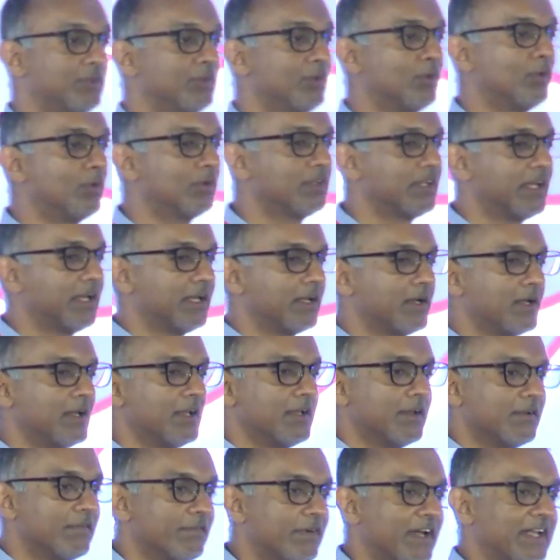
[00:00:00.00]
to know their
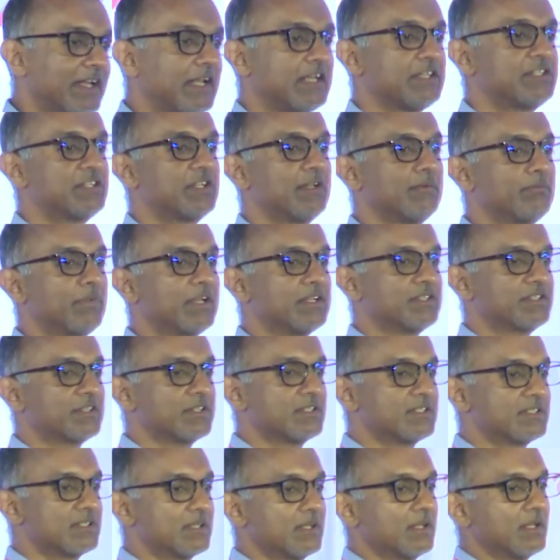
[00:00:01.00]
financial
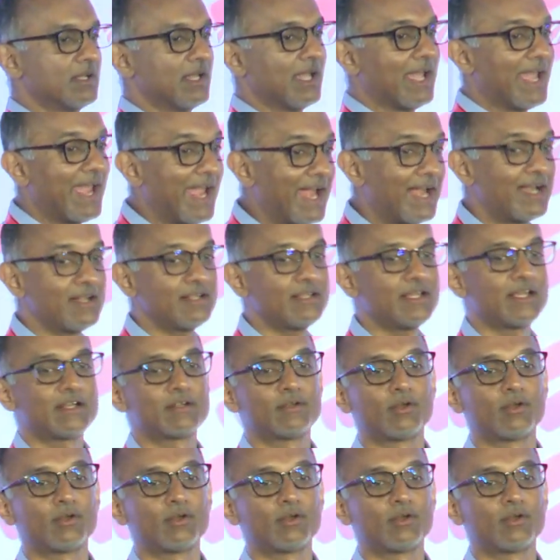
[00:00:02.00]
measures and their